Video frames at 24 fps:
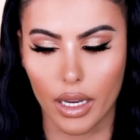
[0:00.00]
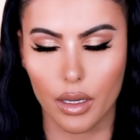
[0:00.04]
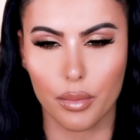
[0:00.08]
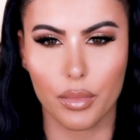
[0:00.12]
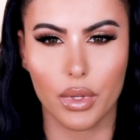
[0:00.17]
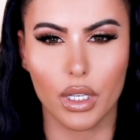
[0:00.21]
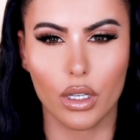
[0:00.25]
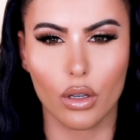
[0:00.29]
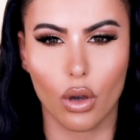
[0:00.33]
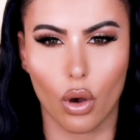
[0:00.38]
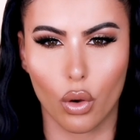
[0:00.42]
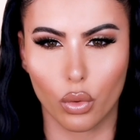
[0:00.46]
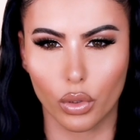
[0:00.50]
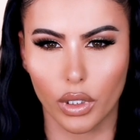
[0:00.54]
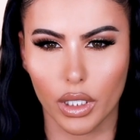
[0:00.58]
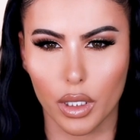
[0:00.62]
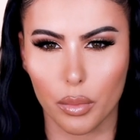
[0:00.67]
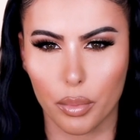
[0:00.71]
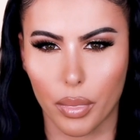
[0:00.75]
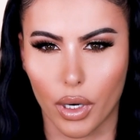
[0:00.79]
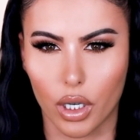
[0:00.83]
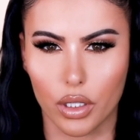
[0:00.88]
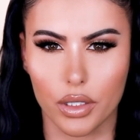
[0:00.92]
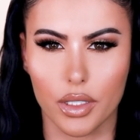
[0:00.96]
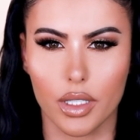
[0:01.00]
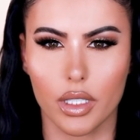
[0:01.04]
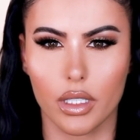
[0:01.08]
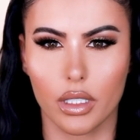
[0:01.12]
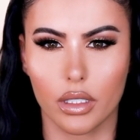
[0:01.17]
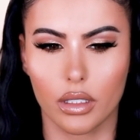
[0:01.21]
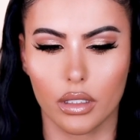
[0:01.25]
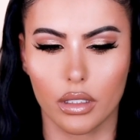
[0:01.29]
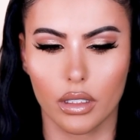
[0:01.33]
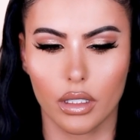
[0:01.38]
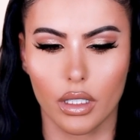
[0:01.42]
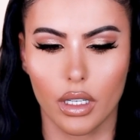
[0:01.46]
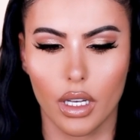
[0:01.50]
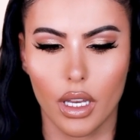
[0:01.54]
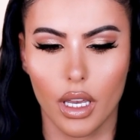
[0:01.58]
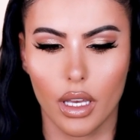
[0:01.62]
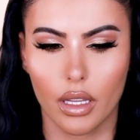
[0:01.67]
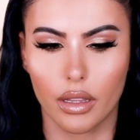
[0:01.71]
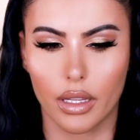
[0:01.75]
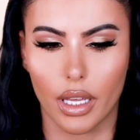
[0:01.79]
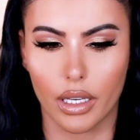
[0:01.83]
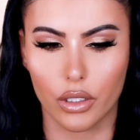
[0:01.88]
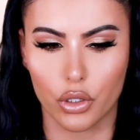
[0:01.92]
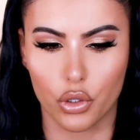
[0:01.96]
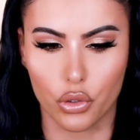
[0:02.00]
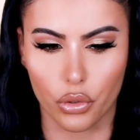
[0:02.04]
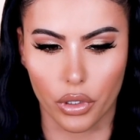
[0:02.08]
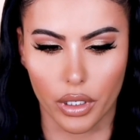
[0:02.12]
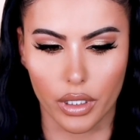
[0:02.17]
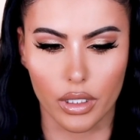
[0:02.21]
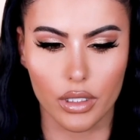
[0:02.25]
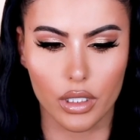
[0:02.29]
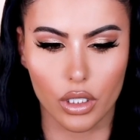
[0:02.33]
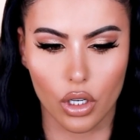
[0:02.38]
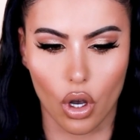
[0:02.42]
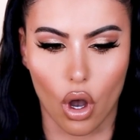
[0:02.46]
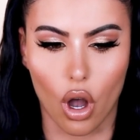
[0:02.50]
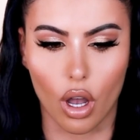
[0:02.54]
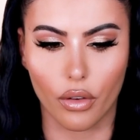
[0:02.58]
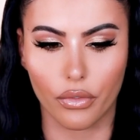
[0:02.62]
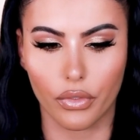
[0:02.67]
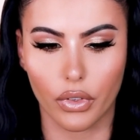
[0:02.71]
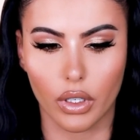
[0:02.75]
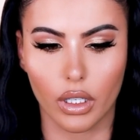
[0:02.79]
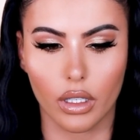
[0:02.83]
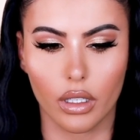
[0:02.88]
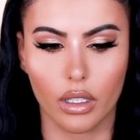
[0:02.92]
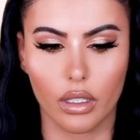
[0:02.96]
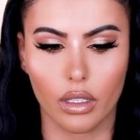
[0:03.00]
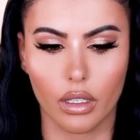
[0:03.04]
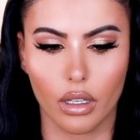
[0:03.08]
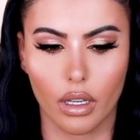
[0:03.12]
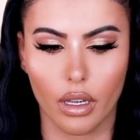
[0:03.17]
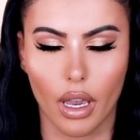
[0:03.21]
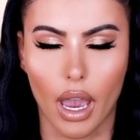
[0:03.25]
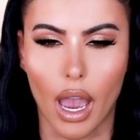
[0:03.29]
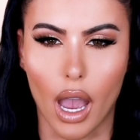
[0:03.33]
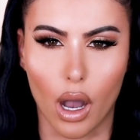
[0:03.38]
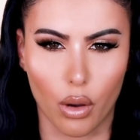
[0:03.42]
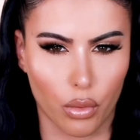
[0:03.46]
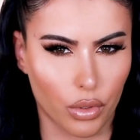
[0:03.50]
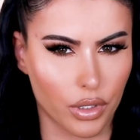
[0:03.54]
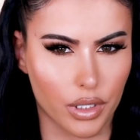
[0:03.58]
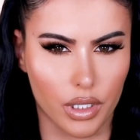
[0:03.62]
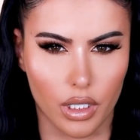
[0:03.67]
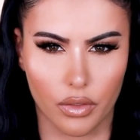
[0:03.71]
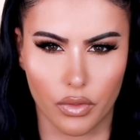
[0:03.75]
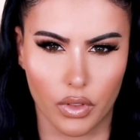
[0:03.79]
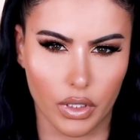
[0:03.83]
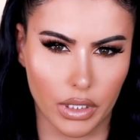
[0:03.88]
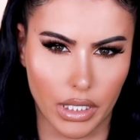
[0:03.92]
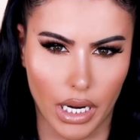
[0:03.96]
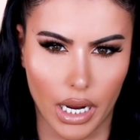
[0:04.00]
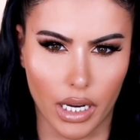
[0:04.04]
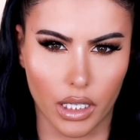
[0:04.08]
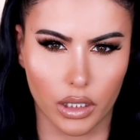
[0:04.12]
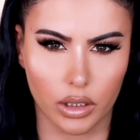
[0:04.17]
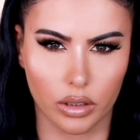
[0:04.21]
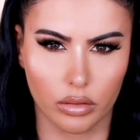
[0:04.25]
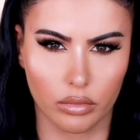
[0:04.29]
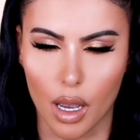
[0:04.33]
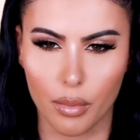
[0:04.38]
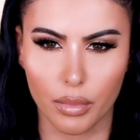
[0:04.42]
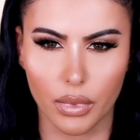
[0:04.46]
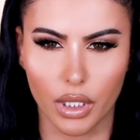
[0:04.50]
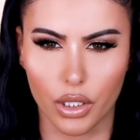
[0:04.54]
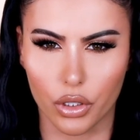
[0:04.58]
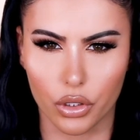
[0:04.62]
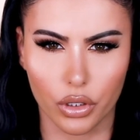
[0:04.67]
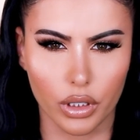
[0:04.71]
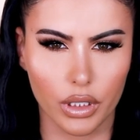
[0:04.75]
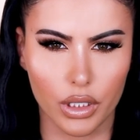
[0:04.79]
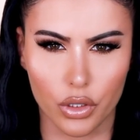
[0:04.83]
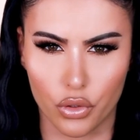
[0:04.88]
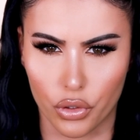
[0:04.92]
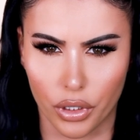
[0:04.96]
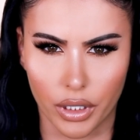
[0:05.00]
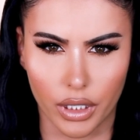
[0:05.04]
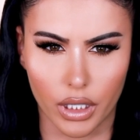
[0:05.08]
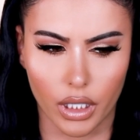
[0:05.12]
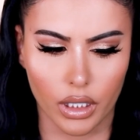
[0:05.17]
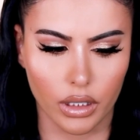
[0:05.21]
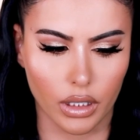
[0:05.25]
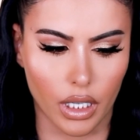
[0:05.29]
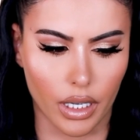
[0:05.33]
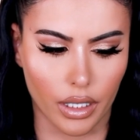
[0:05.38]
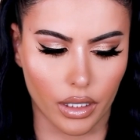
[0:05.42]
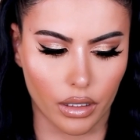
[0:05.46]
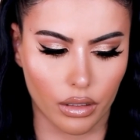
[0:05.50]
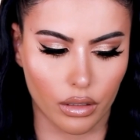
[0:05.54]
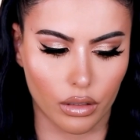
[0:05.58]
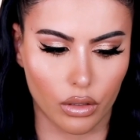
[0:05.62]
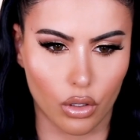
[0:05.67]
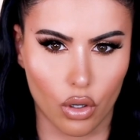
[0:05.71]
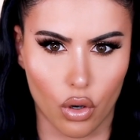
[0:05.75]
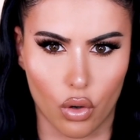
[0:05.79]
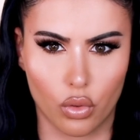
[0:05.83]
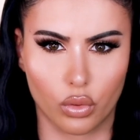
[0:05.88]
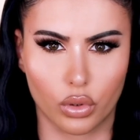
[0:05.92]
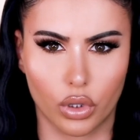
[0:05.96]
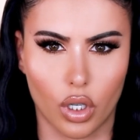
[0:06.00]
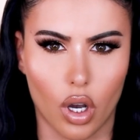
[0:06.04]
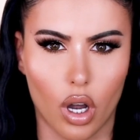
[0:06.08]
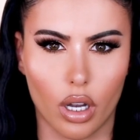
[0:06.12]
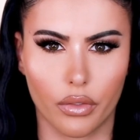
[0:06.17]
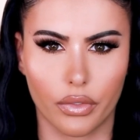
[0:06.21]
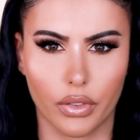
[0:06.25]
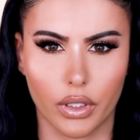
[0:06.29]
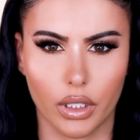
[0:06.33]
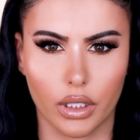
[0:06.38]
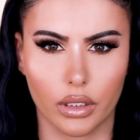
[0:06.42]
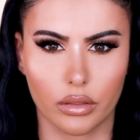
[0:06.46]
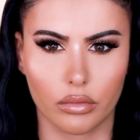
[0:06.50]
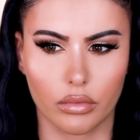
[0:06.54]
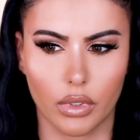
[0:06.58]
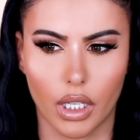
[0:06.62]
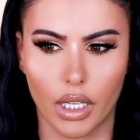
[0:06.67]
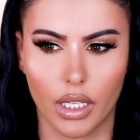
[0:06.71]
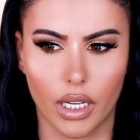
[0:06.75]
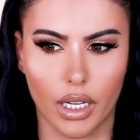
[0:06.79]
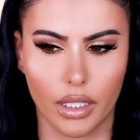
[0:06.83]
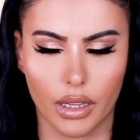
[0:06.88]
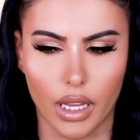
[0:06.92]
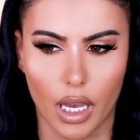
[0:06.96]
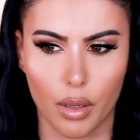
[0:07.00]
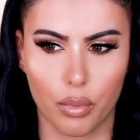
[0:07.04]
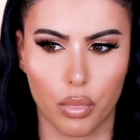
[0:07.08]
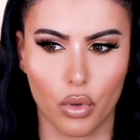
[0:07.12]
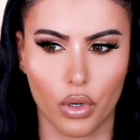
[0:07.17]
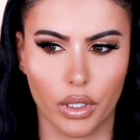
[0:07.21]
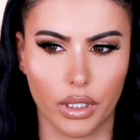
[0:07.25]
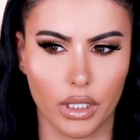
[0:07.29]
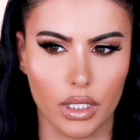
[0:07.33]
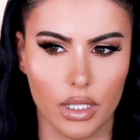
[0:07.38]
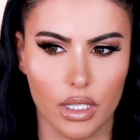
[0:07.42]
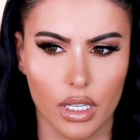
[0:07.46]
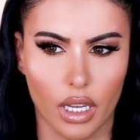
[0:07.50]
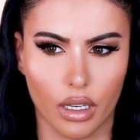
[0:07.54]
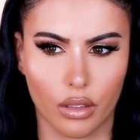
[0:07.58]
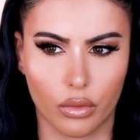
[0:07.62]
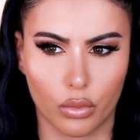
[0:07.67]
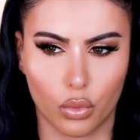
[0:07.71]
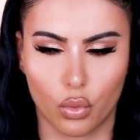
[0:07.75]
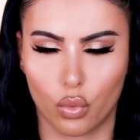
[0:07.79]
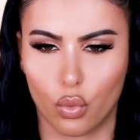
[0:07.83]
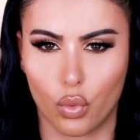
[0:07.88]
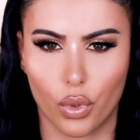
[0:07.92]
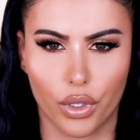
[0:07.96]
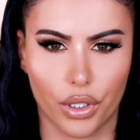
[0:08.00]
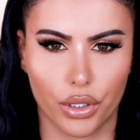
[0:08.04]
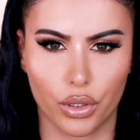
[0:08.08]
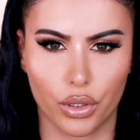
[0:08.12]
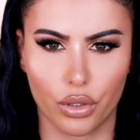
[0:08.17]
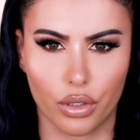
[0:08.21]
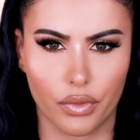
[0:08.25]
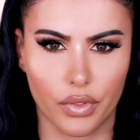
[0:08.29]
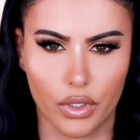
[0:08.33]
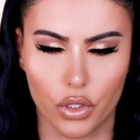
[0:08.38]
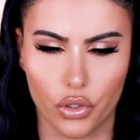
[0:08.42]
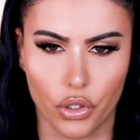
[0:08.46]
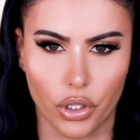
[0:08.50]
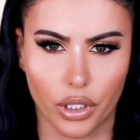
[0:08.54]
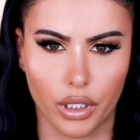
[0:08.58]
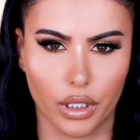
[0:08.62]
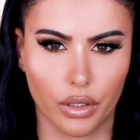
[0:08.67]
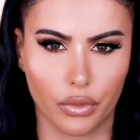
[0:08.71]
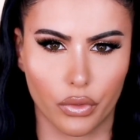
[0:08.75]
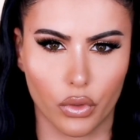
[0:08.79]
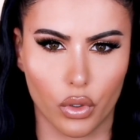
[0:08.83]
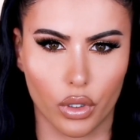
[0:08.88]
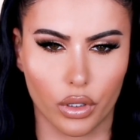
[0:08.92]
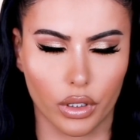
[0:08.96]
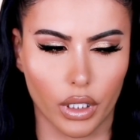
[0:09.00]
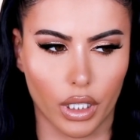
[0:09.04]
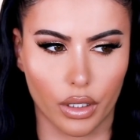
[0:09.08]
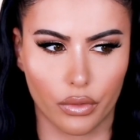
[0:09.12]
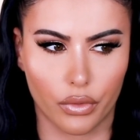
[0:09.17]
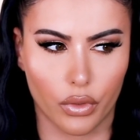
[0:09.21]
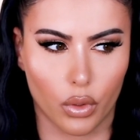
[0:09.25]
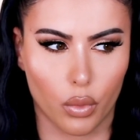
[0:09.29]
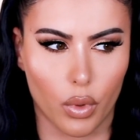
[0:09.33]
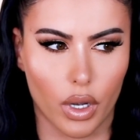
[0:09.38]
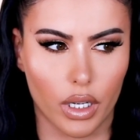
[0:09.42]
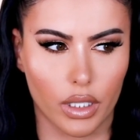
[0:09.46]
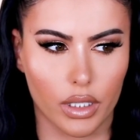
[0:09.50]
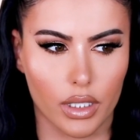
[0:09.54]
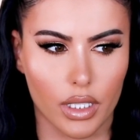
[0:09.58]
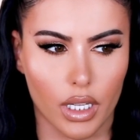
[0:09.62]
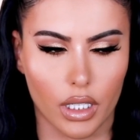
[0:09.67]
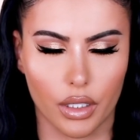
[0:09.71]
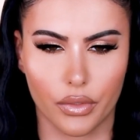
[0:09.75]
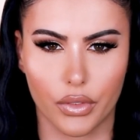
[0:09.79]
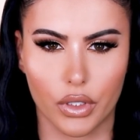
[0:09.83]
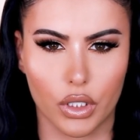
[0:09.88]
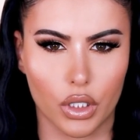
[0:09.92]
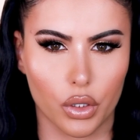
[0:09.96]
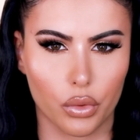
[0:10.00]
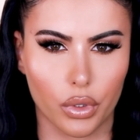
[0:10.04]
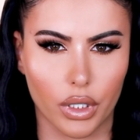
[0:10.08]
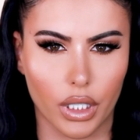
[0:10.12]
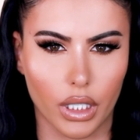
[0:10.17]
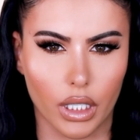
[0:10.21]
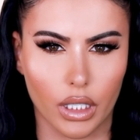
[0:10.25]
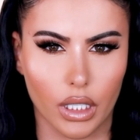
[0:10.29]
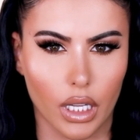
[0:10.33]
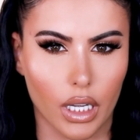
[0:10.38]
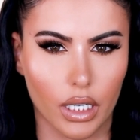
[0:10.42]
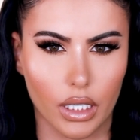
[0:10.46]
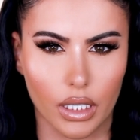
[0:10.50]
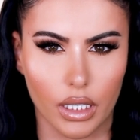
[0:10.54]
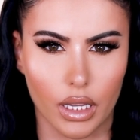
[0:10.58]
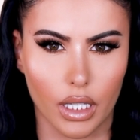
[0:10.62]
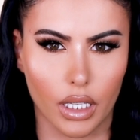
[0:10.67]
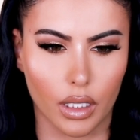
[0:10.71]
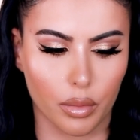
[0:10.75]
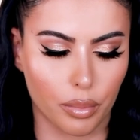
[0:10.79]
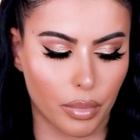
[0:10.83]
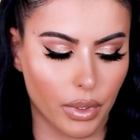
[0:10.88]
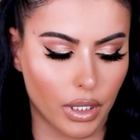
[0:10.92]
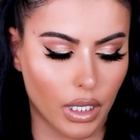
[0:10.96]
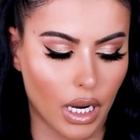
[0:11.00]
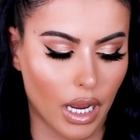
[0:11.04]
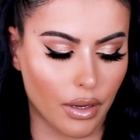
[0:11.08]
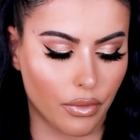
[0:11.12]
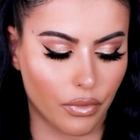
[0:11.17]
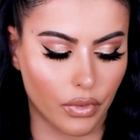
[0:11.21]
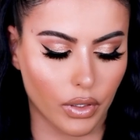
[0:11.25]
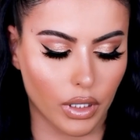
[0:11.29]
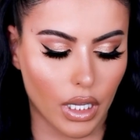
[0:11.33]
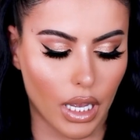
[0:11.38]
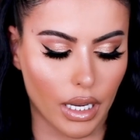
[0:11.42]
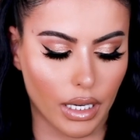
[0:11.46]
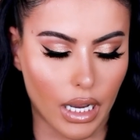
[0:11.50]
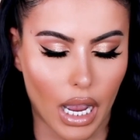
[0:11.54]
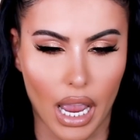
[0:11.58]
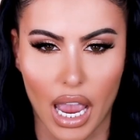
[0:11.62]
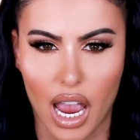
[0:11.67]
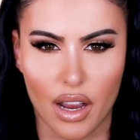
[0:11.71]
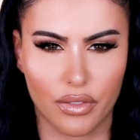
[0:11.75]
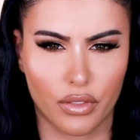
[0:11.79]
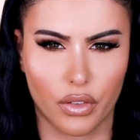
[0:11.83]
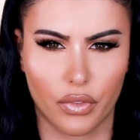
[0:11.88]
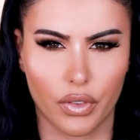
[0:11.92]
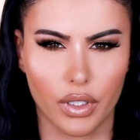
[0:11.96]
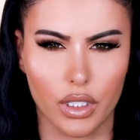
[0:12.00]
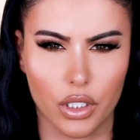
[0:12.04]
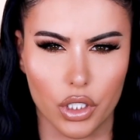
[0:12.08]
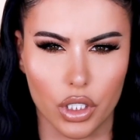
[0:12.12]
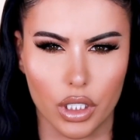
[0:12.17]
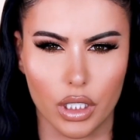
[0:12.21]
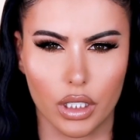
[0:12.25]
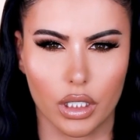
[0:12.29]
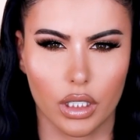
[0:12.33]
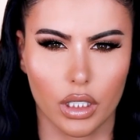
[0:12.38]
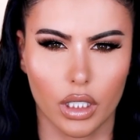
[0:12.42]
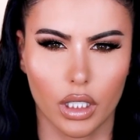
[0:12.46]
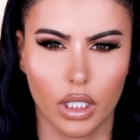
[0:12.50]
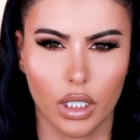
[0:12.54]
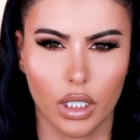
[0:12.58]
I am the only person that drinks coffee hours of the day. I'm literally drinking like cold coffee, and at that point it's like, what are you even drinking it for? Like for what? It's not even doing anything. But I feel like I have to finish it.